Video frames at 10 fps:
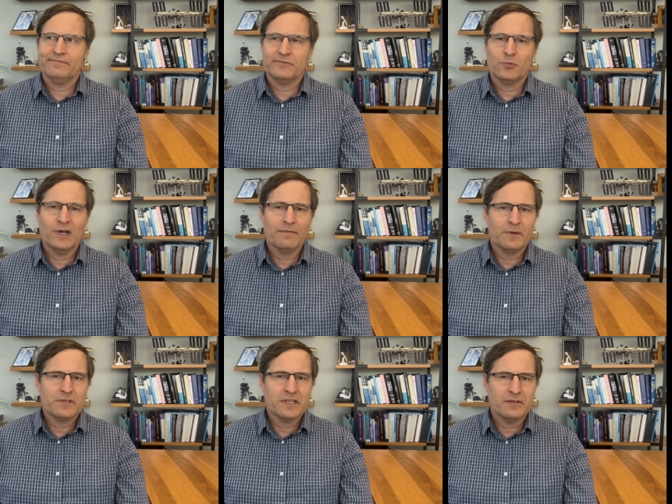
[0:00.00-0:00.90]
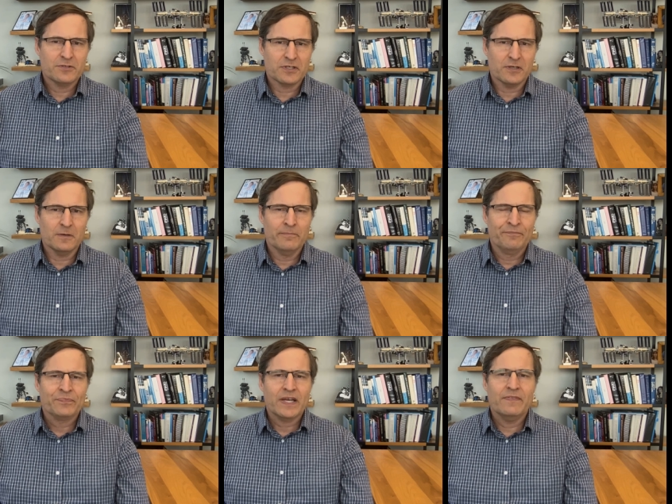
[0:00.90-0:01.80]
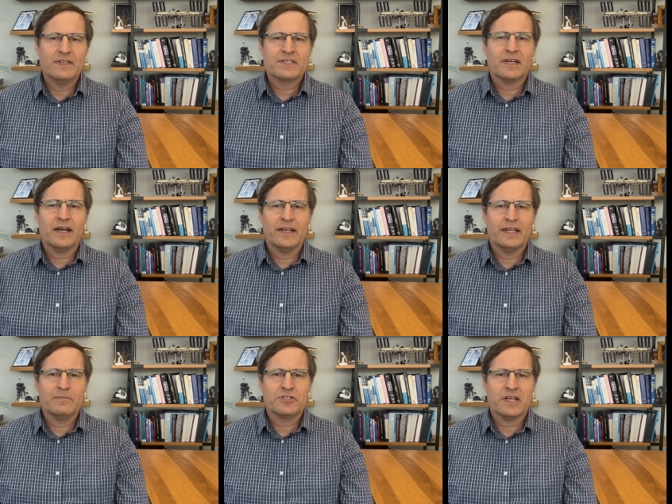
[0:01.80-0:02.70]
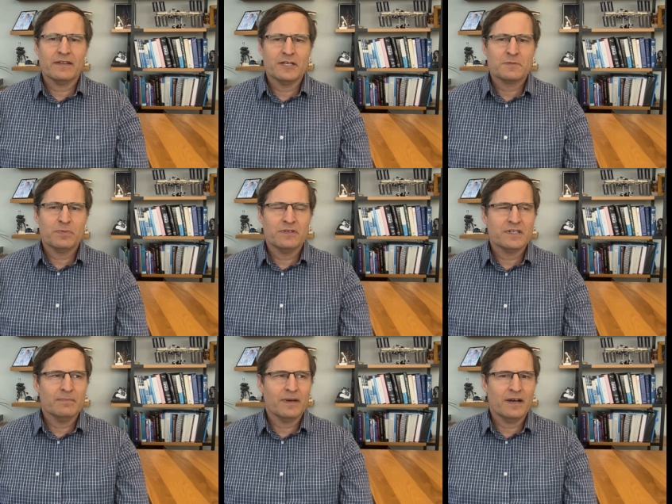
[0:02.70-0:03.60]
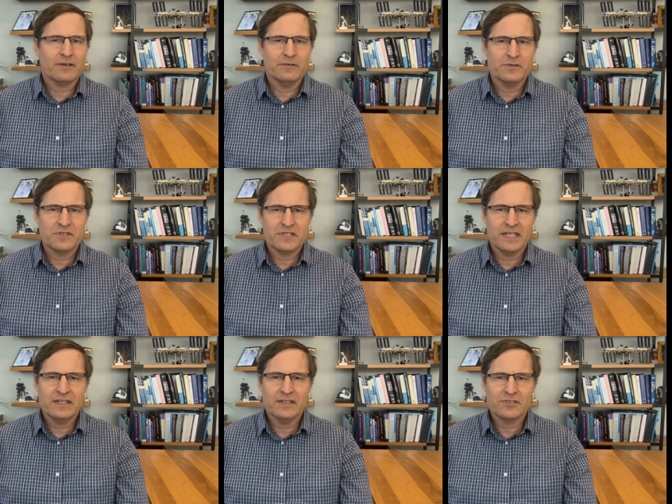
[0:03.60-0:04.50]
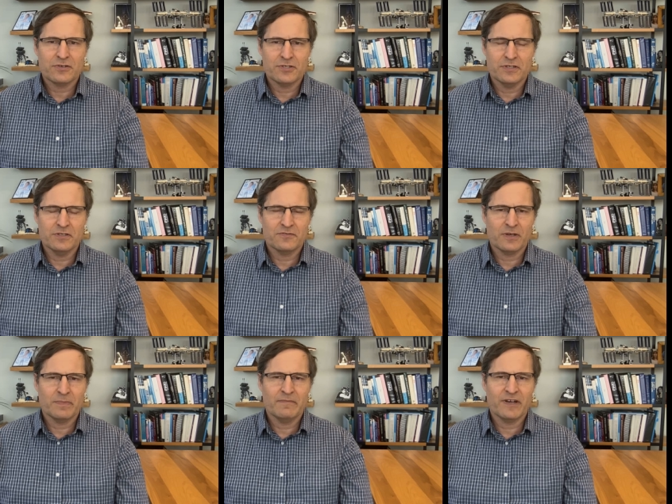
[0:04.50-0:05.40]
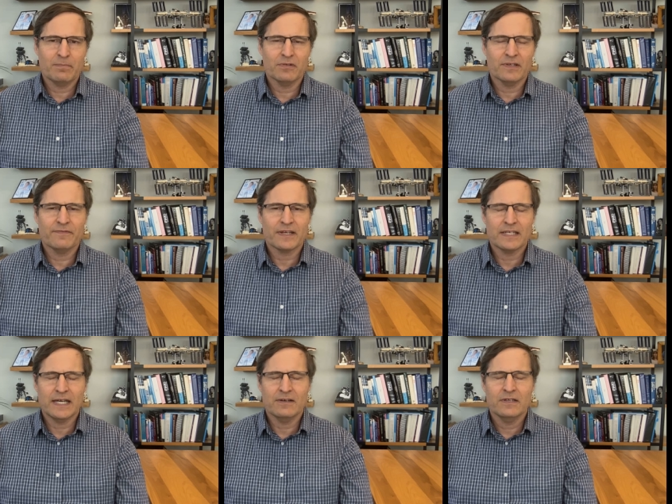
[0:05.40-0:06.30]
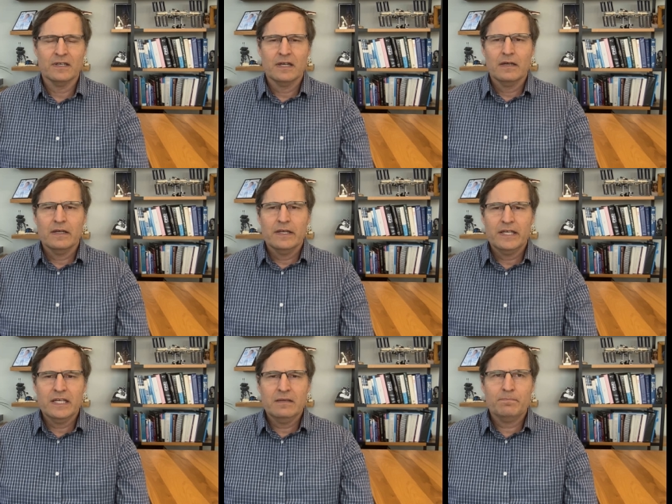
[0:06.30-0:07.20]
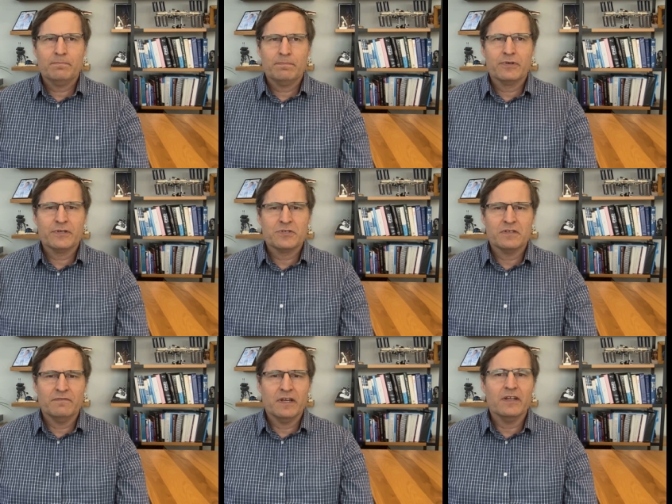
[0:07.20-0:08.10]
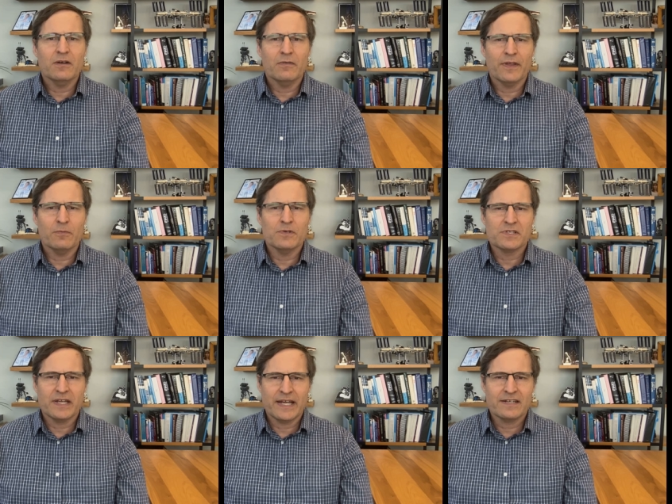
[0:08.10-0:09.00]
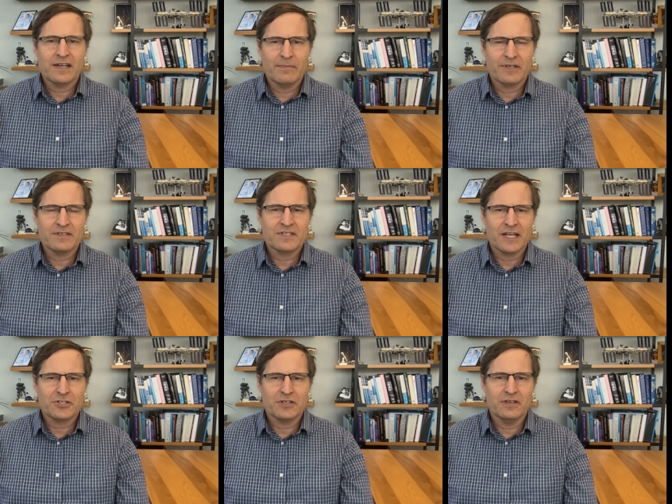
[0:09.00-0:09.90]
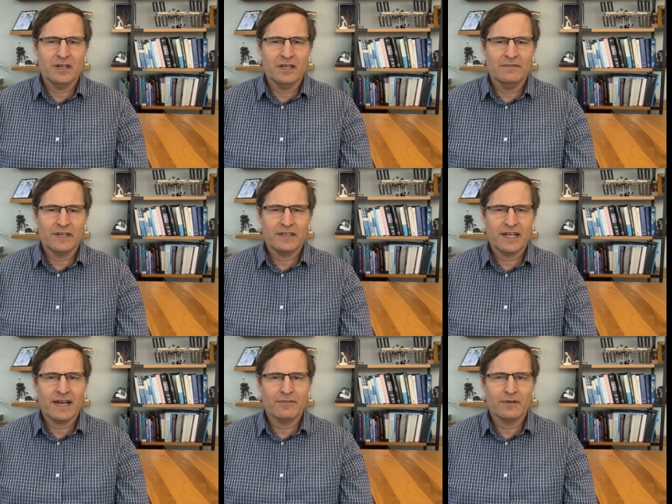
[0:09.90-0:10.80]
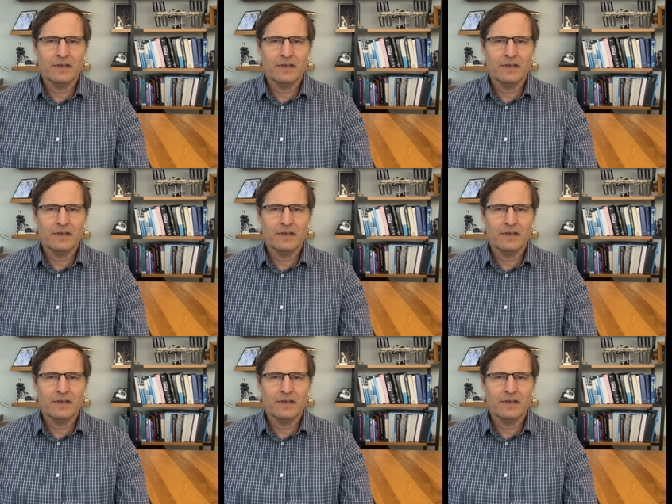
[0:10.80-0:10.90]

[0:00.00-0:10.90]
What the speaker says: 12, 13 years ago, and this guy named Shailesh Puntambakar, who's this Indian surgeon who's been very prolific now, he produced a video that was an anatomic dissection of a cadaver